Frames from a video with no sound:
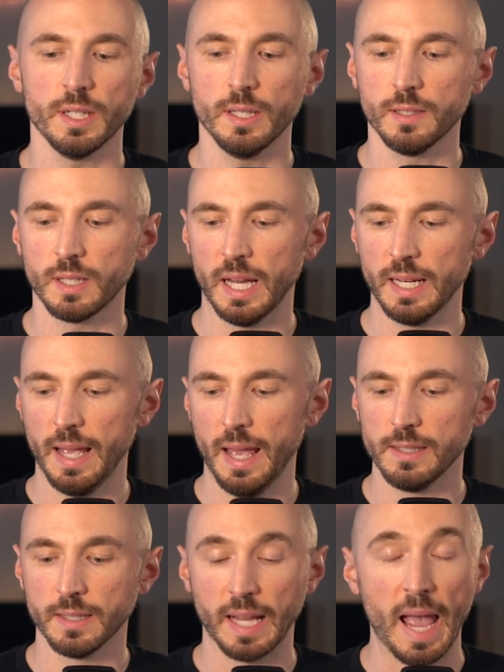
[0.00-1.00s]
to kind of
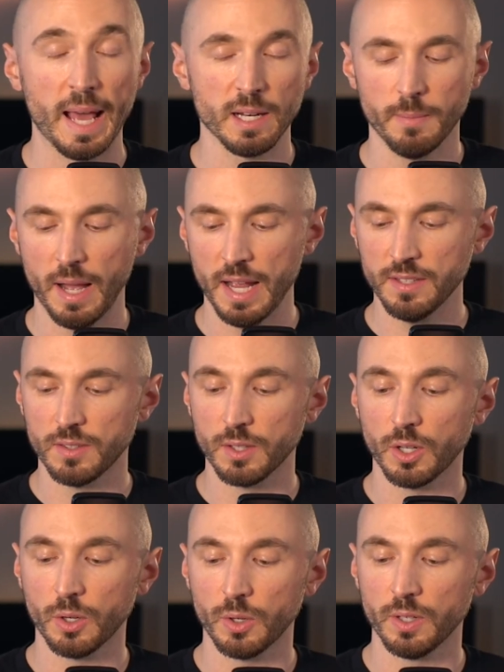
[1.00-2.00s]
like atomize the
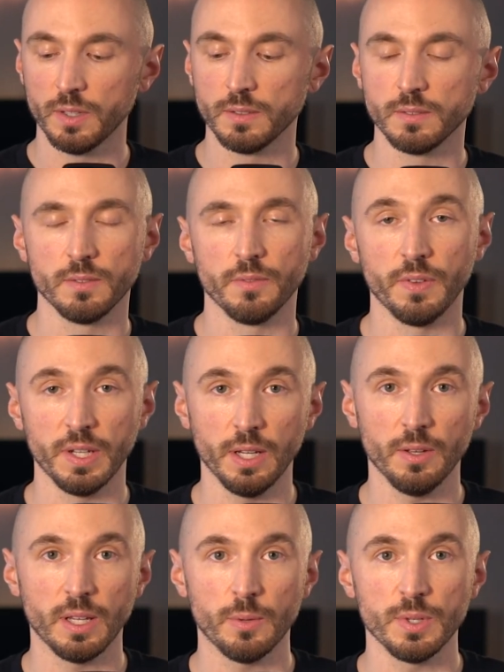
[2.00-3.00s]
current
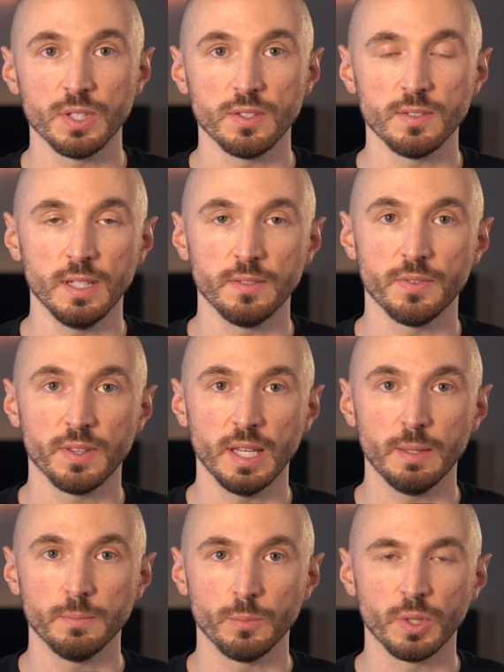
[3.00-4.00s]
video that we just did for
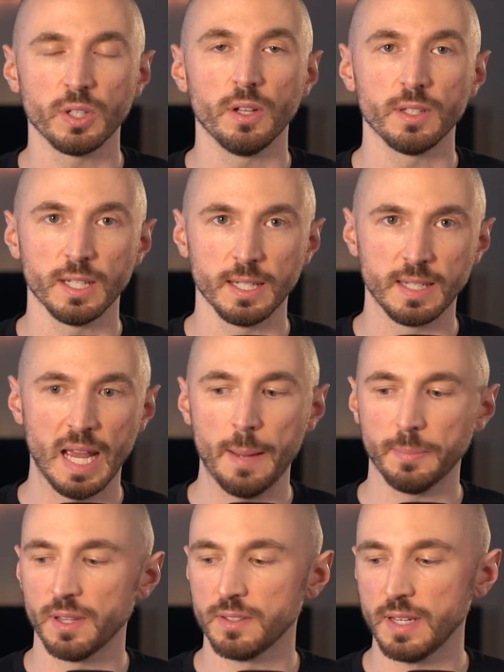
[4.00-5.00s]
them. We called it
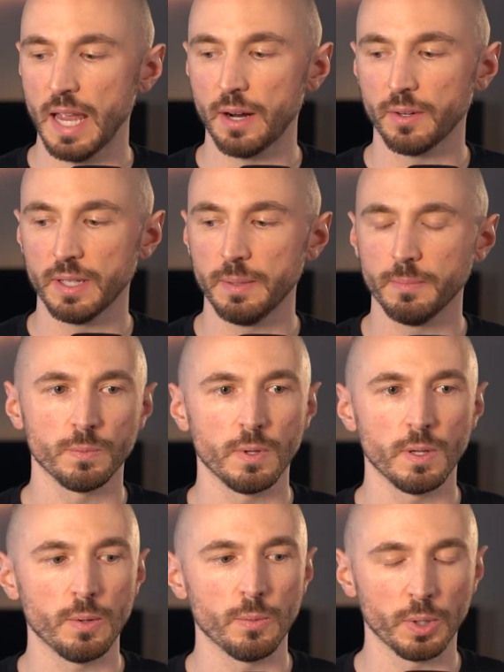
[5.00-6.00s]
ADAPT. It's the acronym.
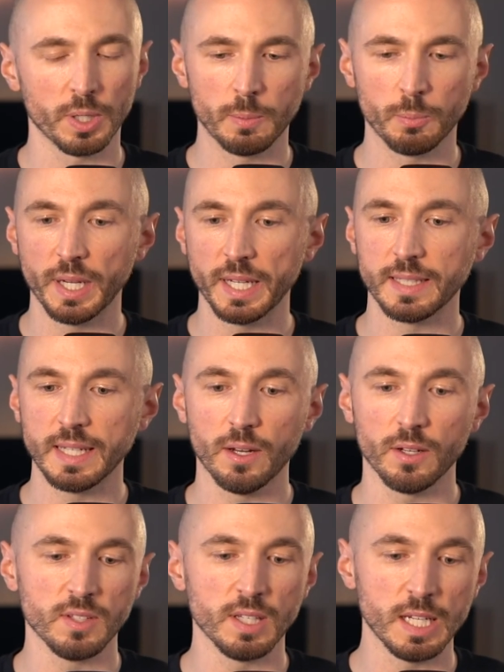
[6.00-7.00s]
We're going to break it
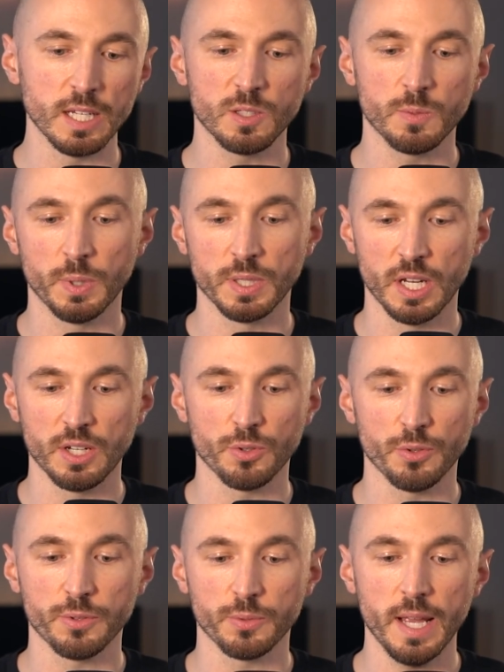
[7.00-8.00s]
down into each
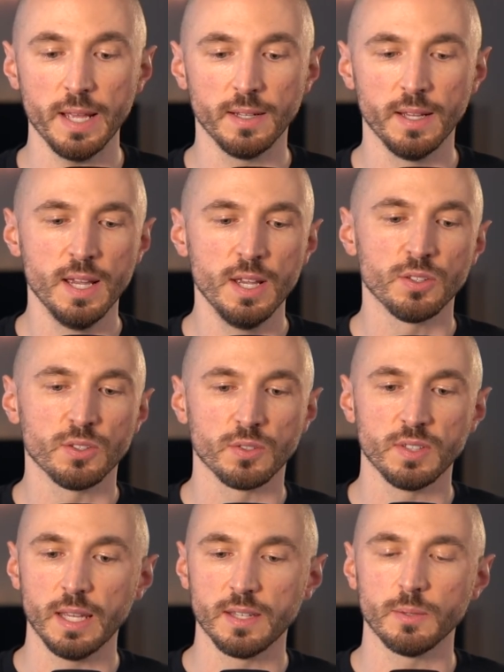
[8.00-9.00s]
potential threat. So
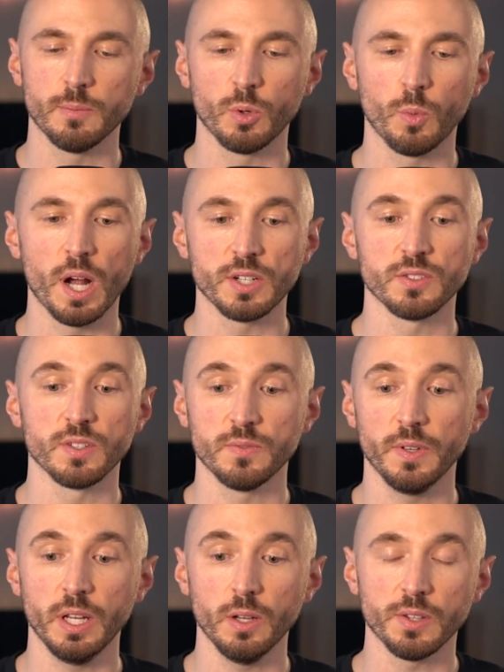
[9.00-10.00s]
say someone watches this
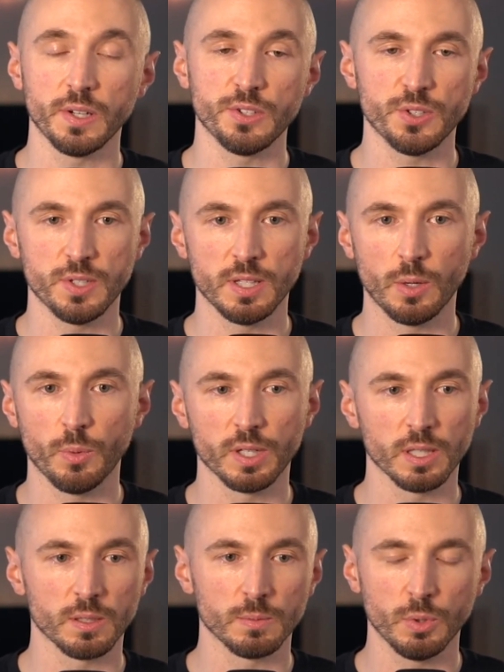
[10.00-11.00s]
video, they're interested, they want
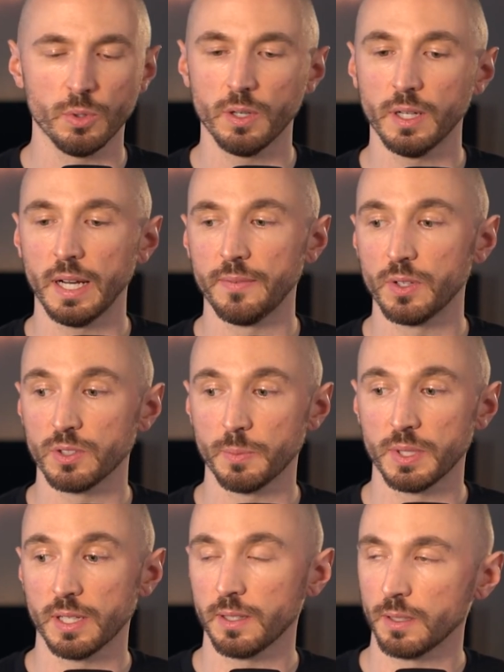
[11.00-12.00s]
to learn more. If there's a
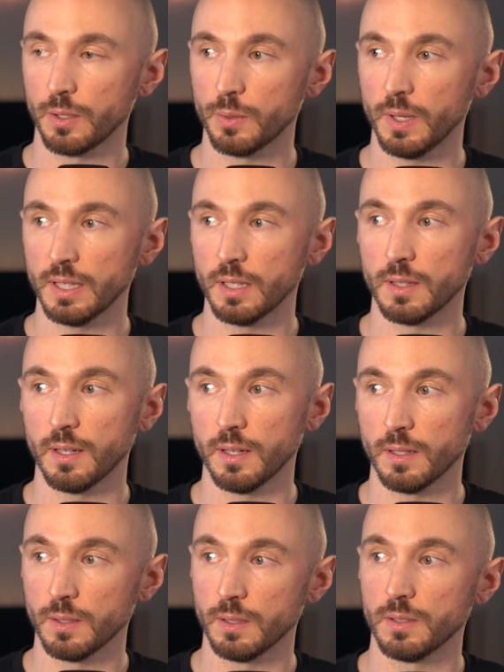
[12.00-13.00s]
particular threat that they're